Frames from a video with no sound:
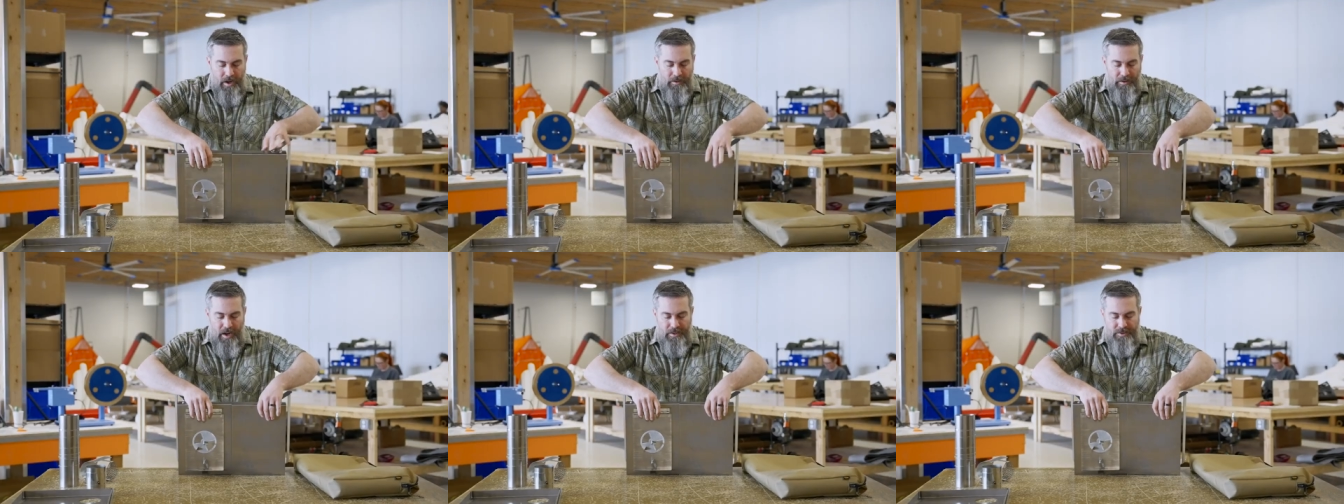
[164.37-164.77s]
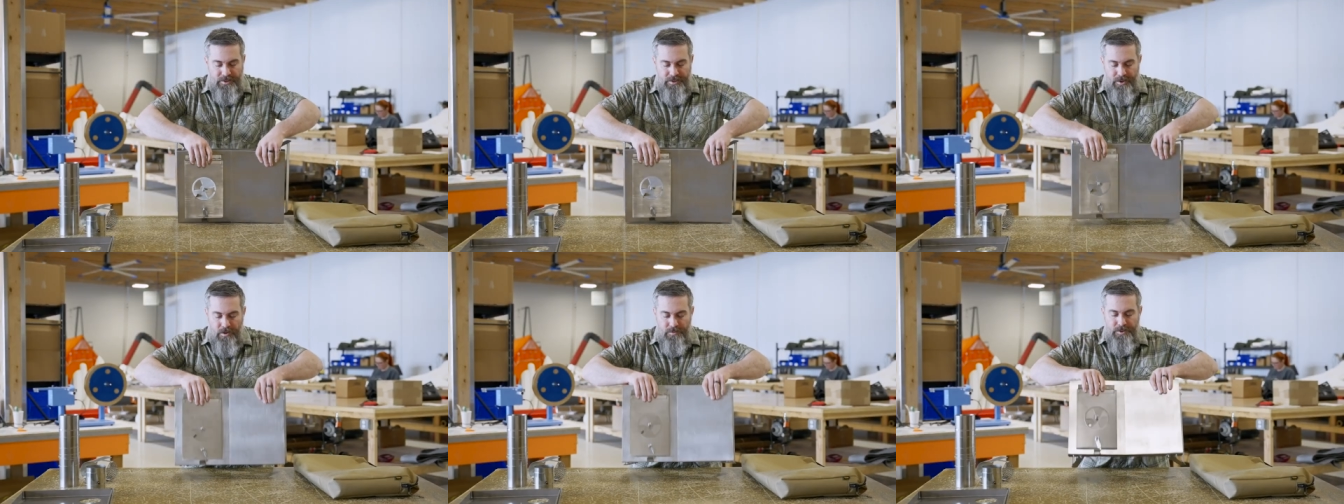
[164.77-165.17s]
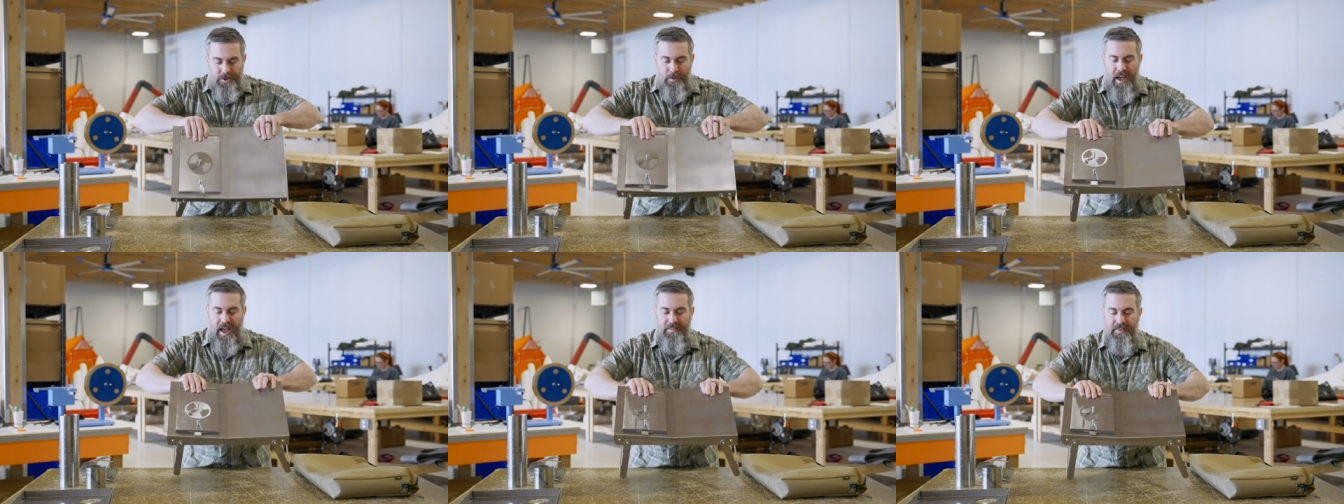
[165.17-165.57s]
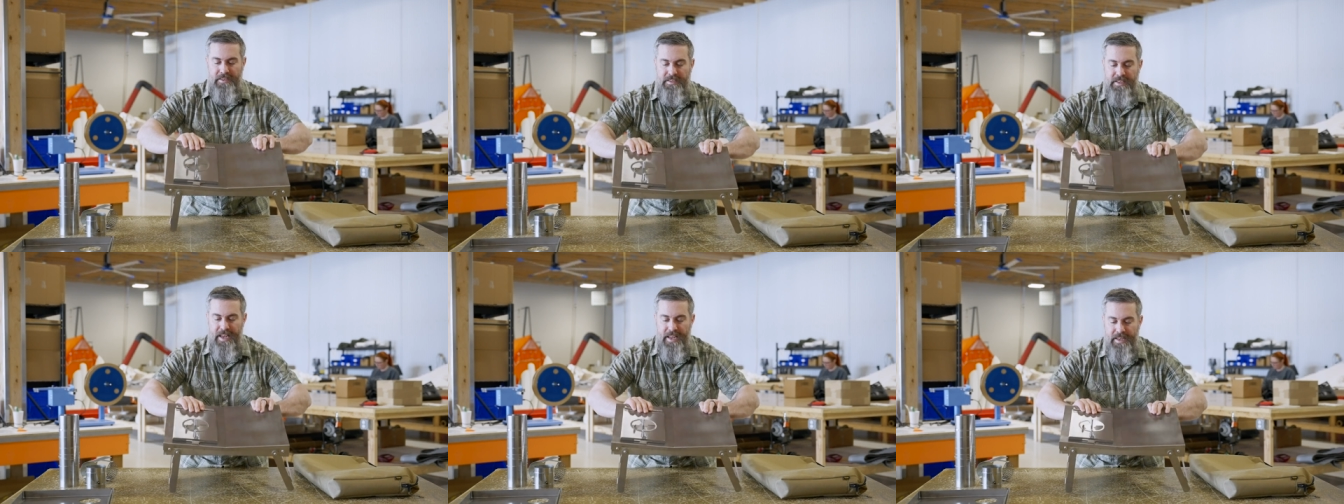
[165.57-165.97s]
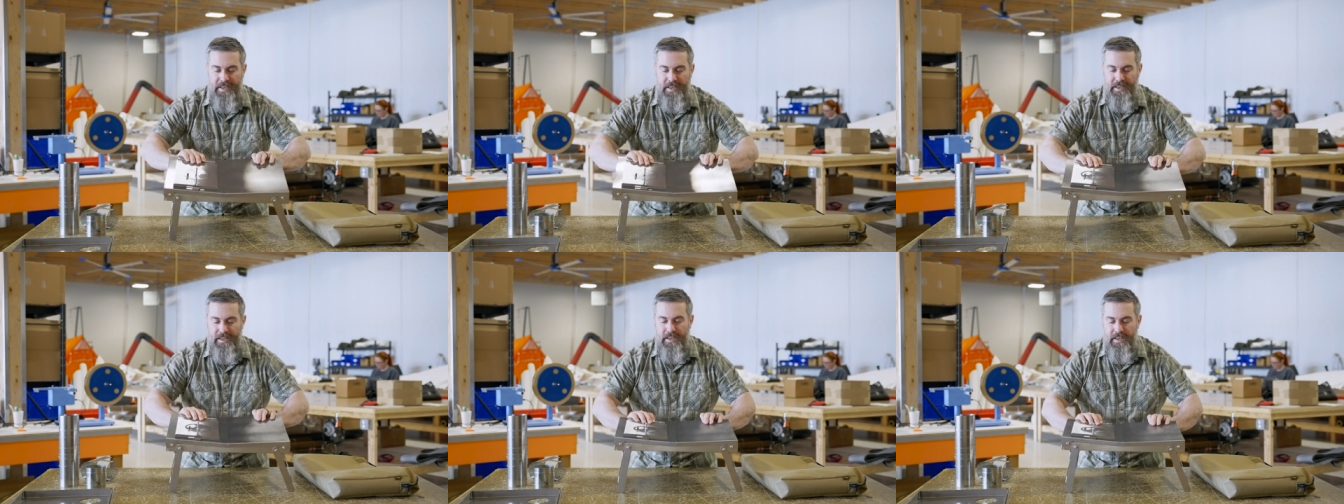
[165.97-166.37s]
A lot of stoves you have to take
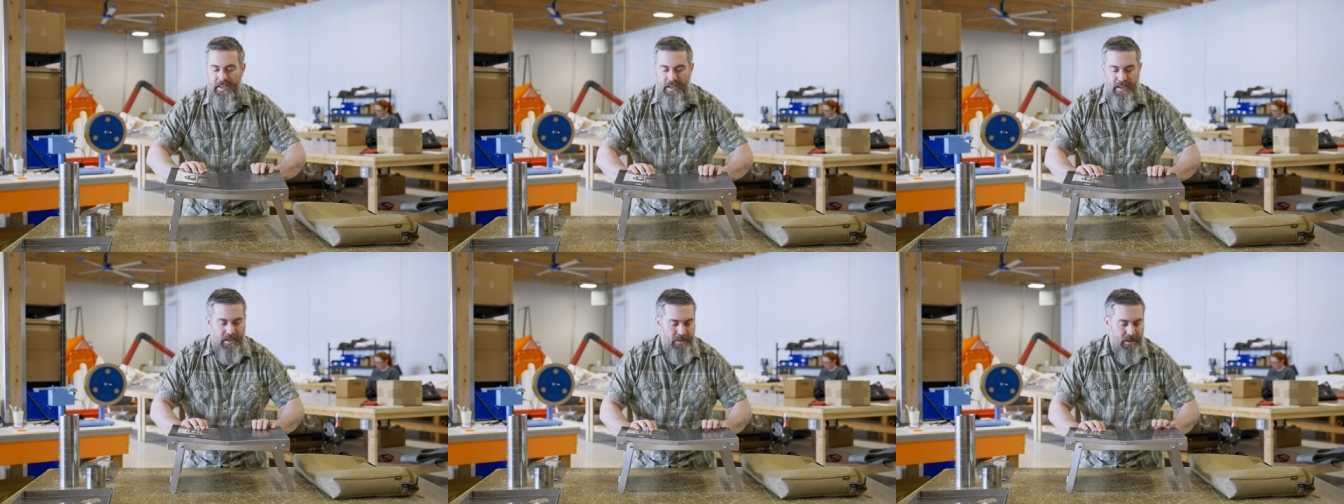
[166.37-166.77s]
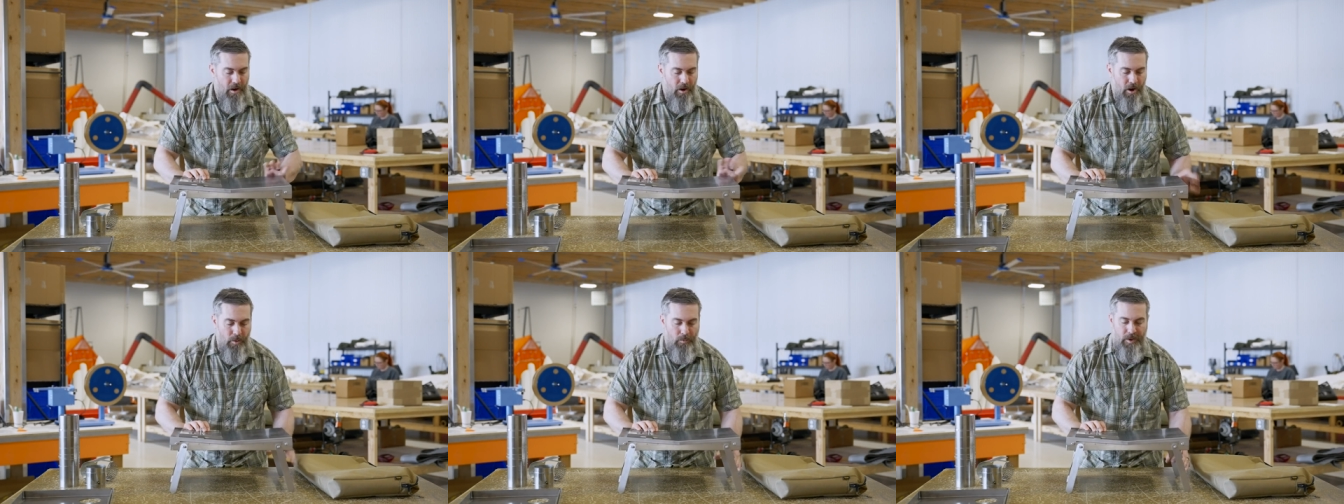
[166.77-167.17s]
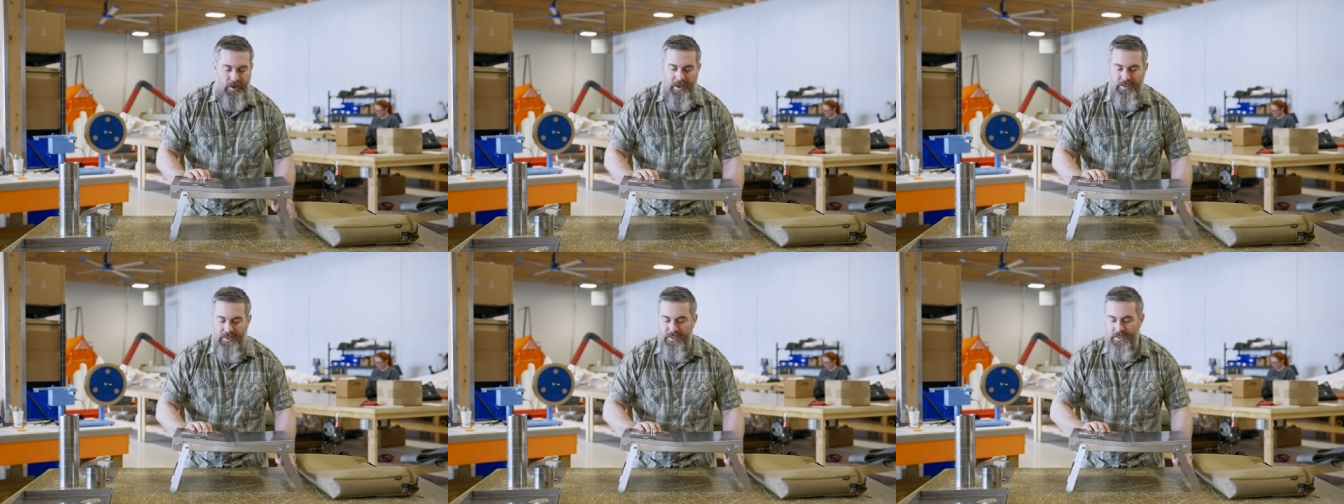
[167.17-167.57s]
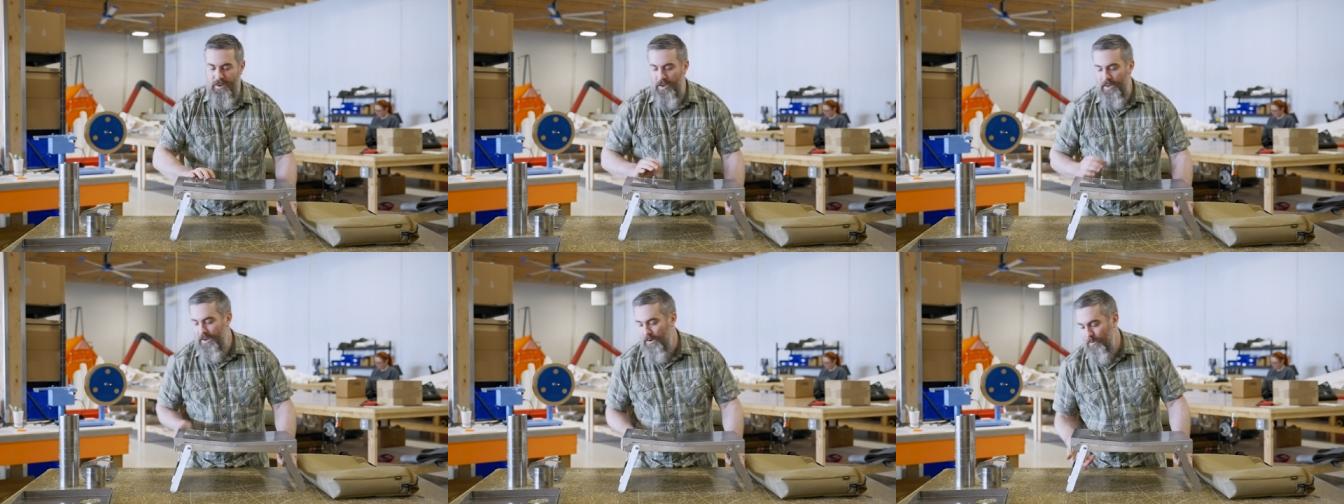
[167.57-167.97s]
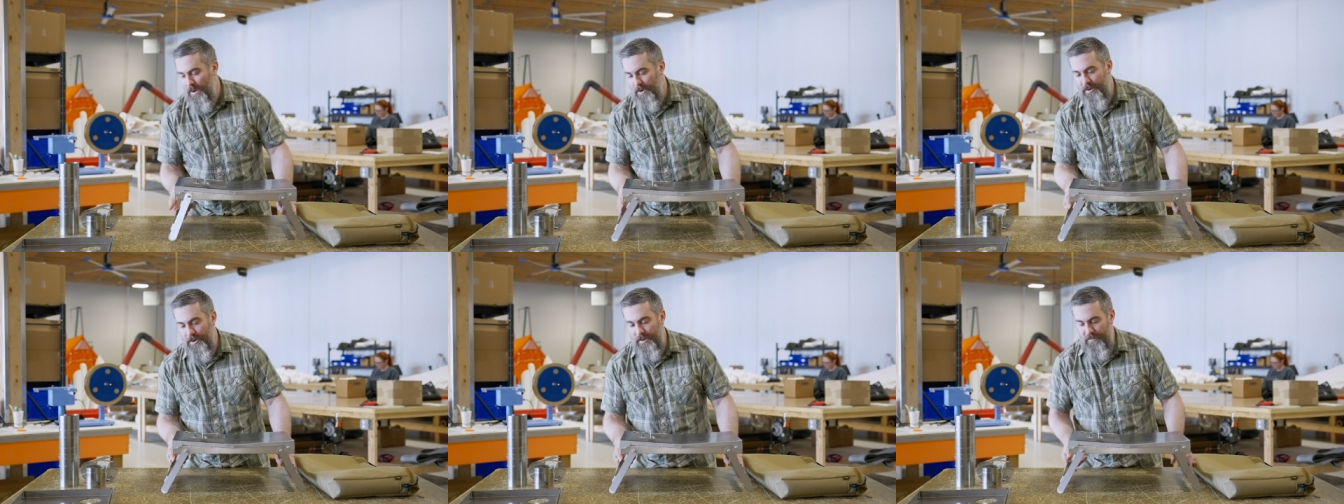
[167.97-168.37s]
the hardware and install it
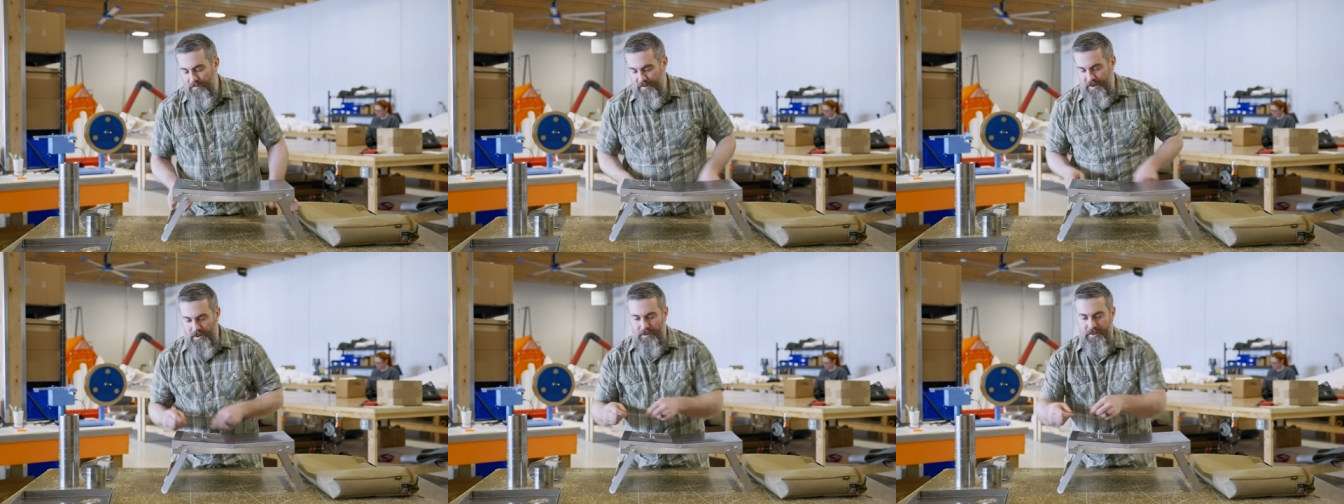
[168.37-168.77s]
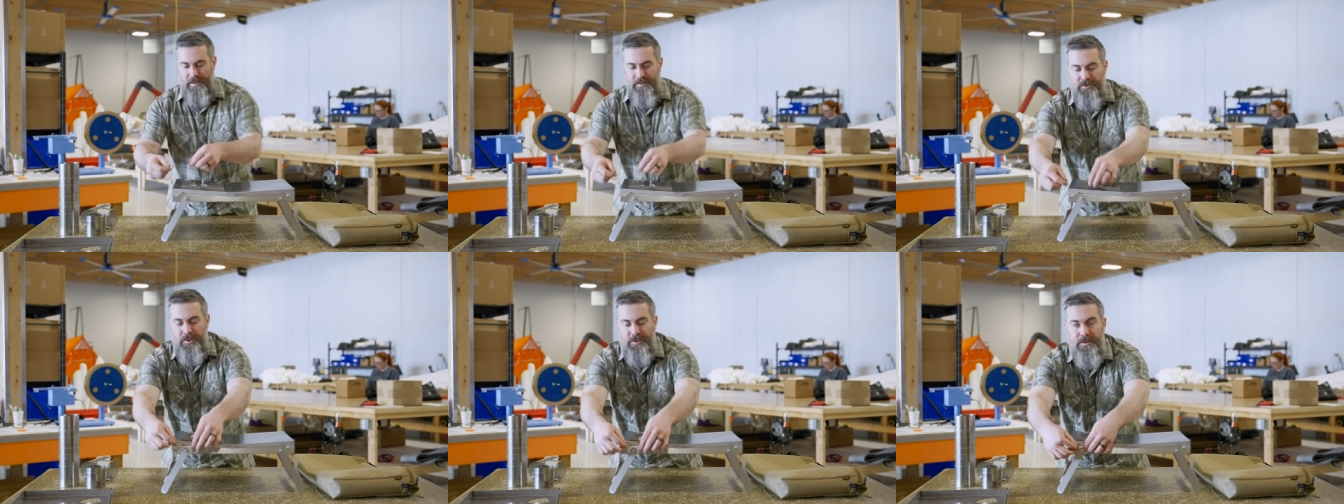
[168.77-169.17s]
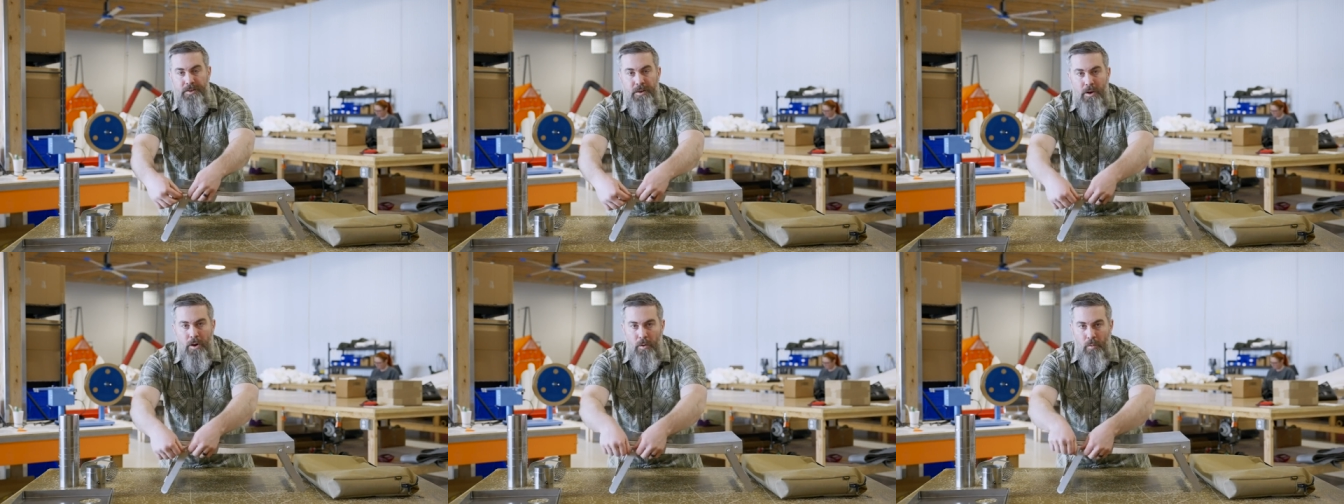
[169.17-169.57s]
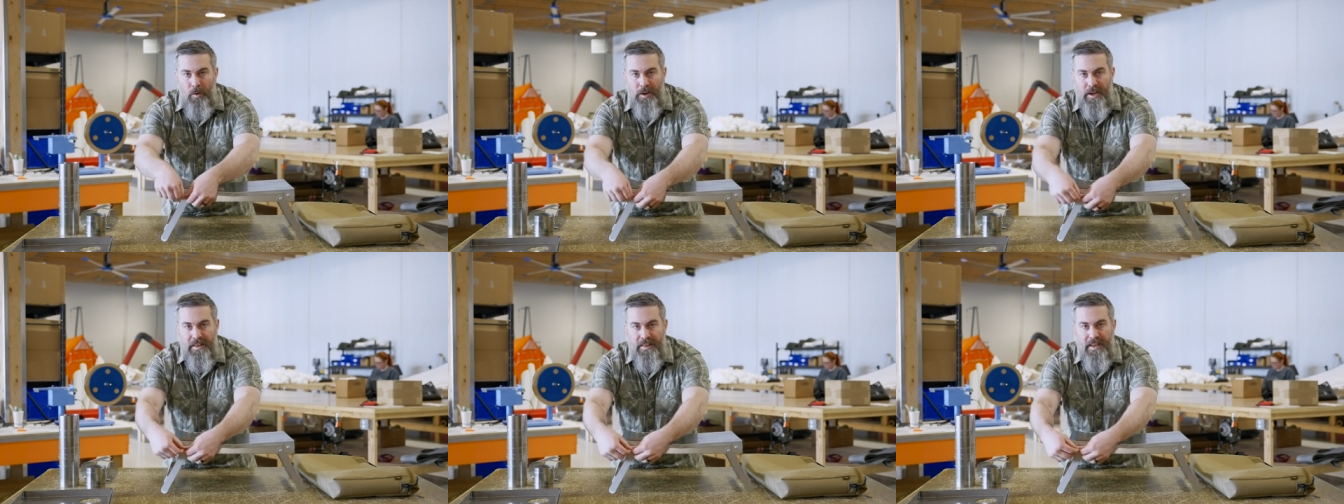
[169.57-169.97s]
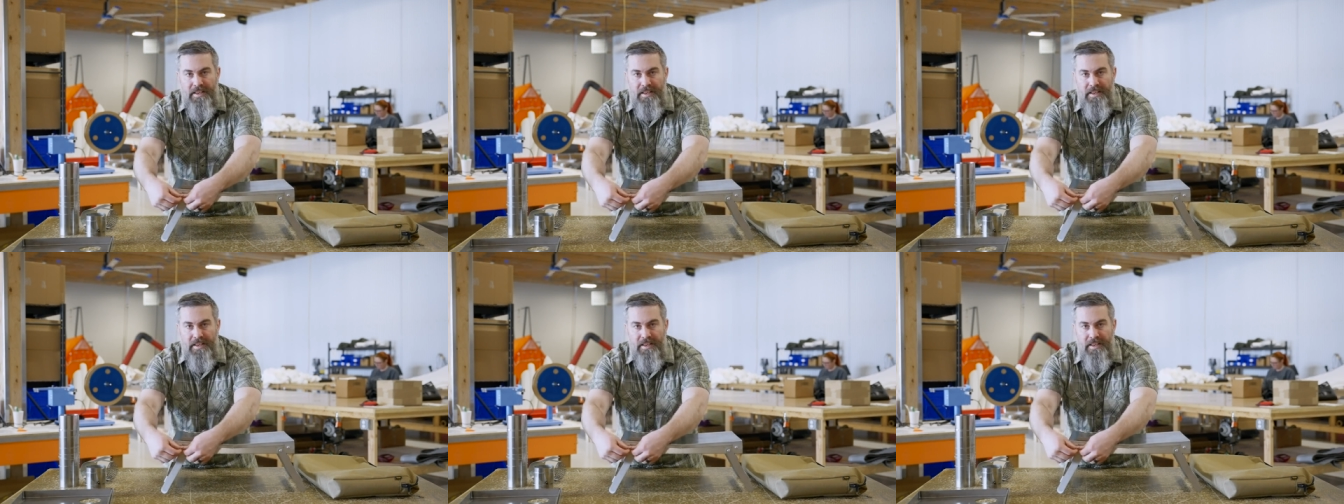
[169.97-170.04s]
while you're in the field and just working